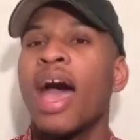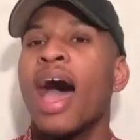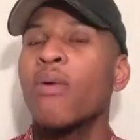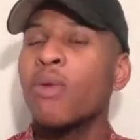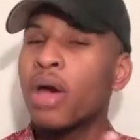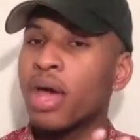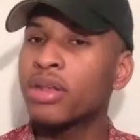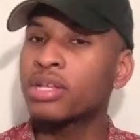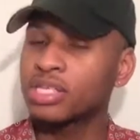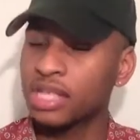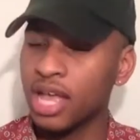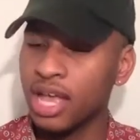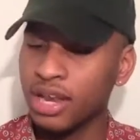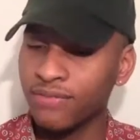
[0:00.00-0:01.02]
I would
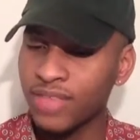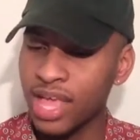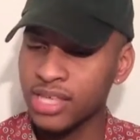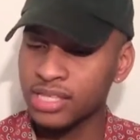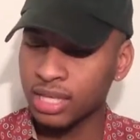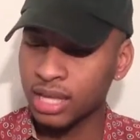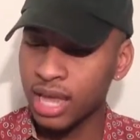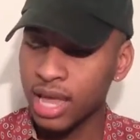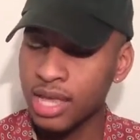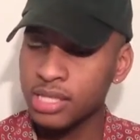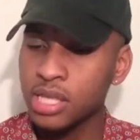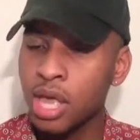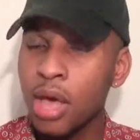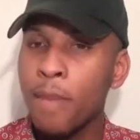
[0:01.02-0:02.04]
understand if that's the
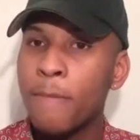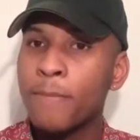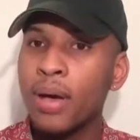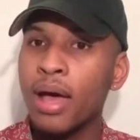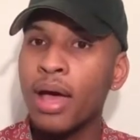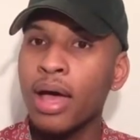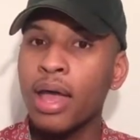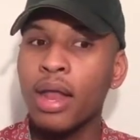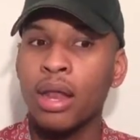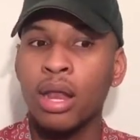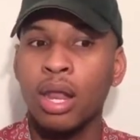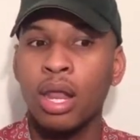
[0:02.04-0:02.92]
case, but